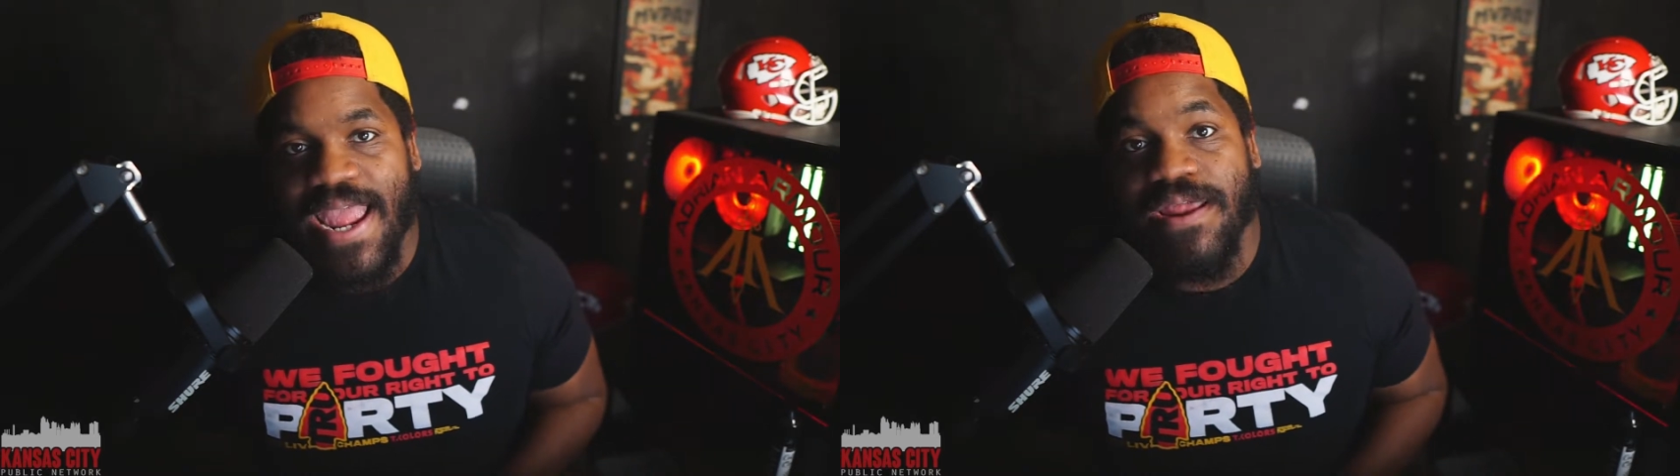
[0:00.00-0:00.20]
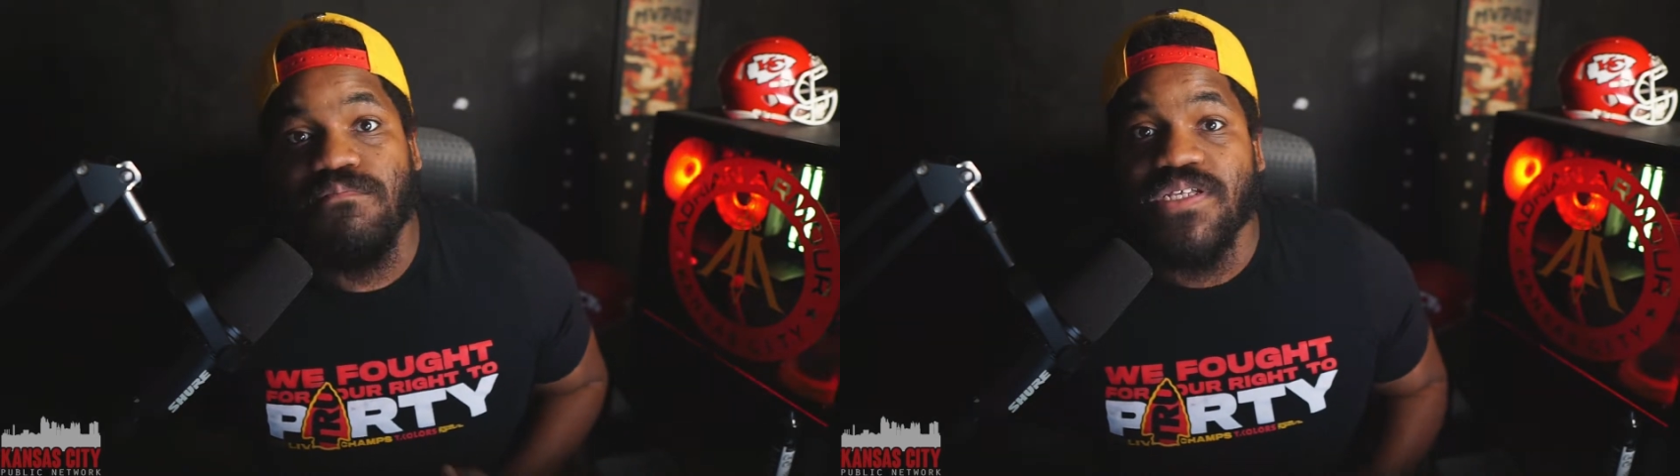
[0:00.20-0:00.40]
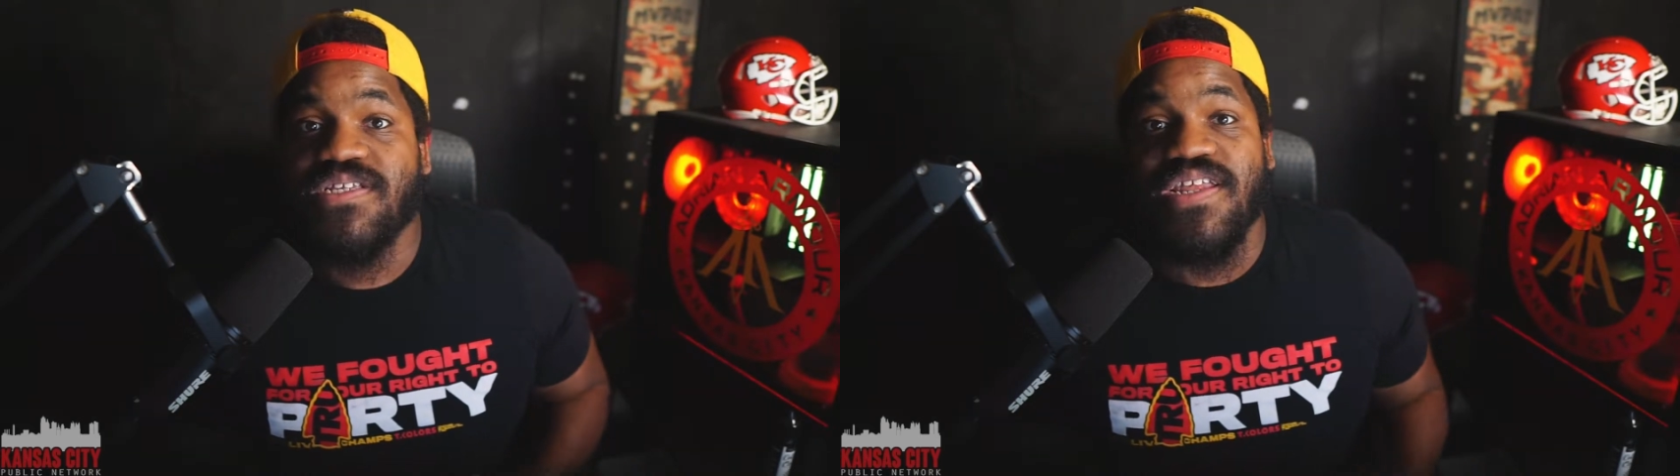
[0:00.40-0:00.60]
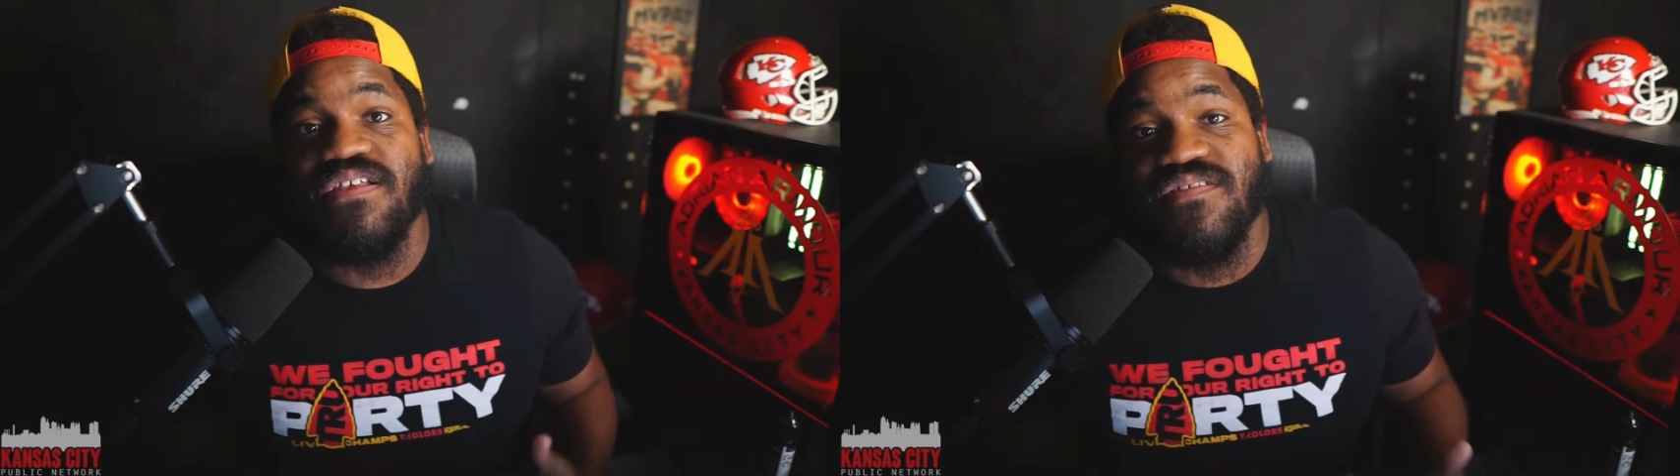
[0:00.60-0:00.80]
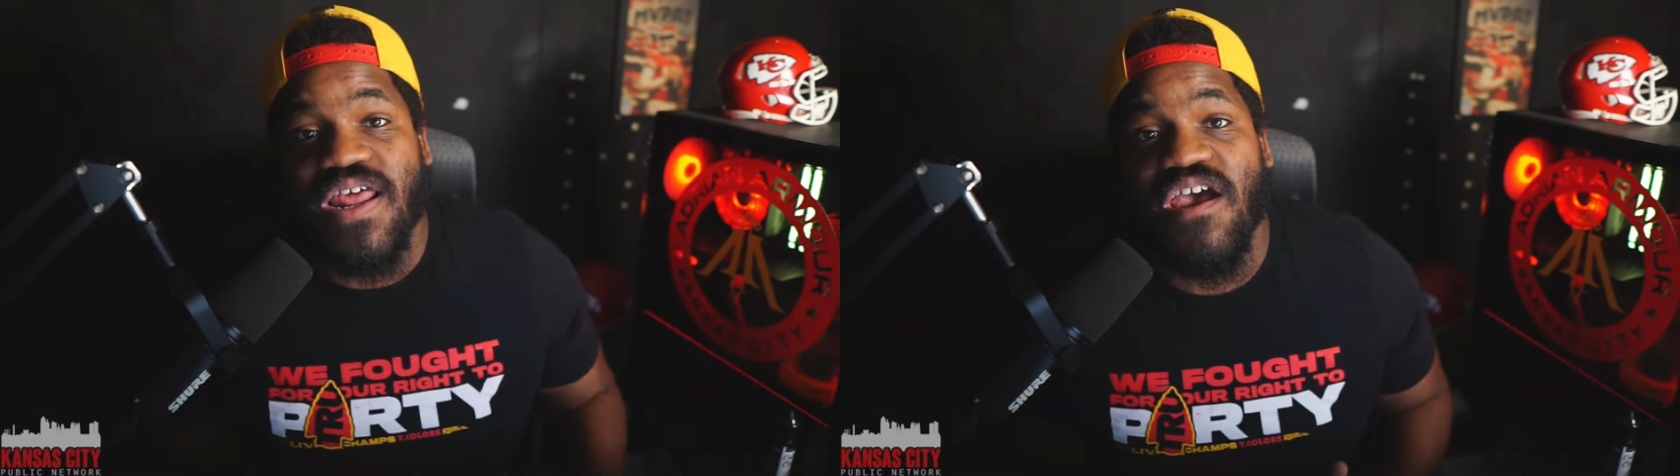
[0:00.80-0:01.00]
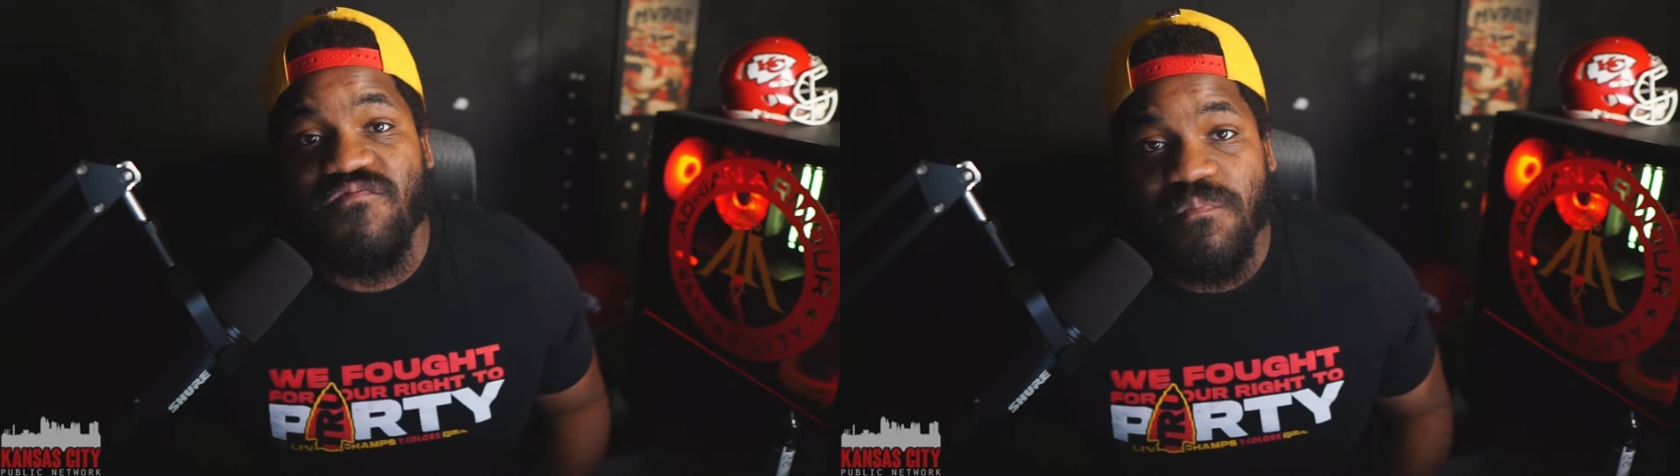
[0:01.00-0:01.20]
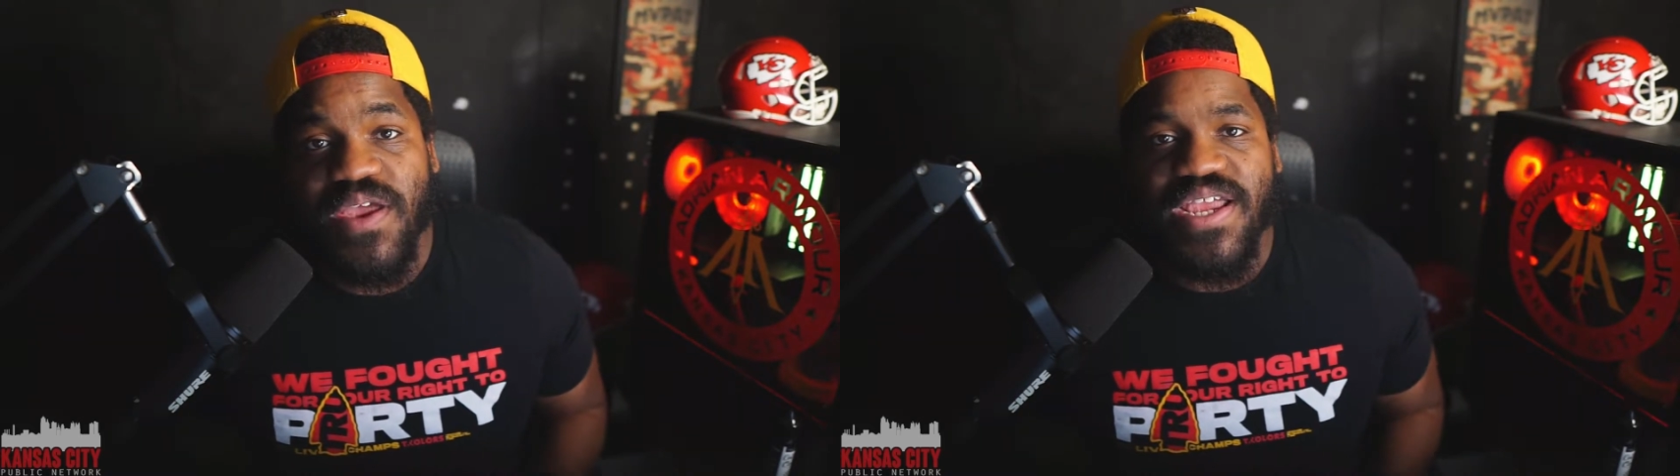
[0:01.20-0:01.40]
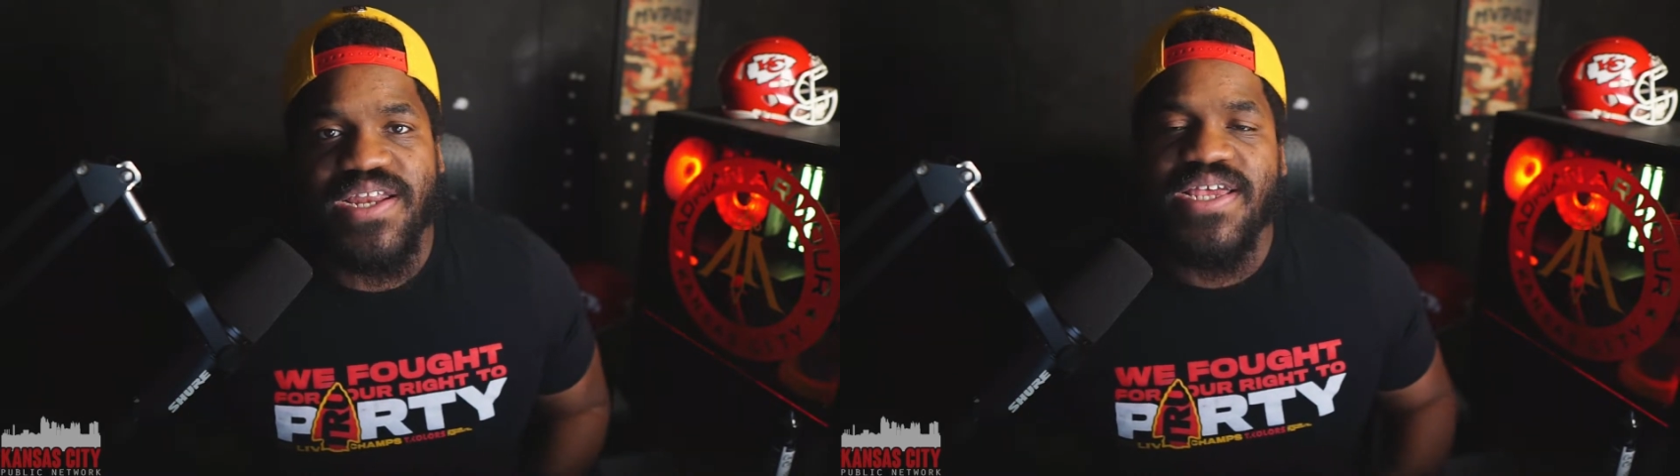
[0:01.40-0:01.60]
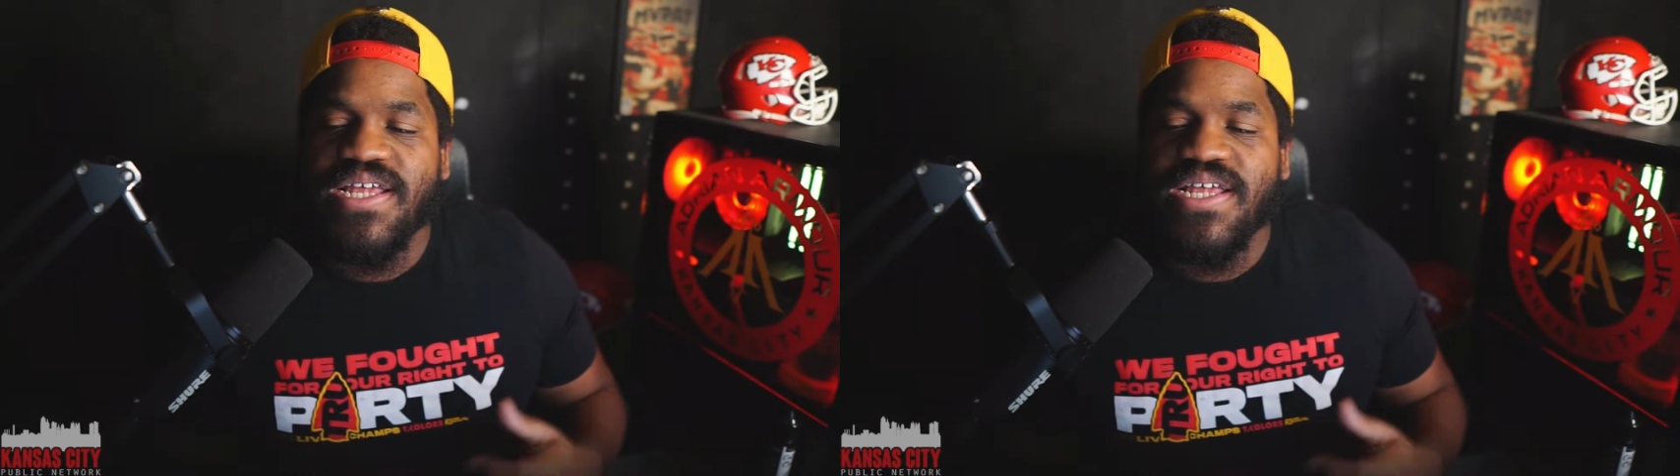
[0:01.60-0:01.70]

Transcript: and mistakes that I've made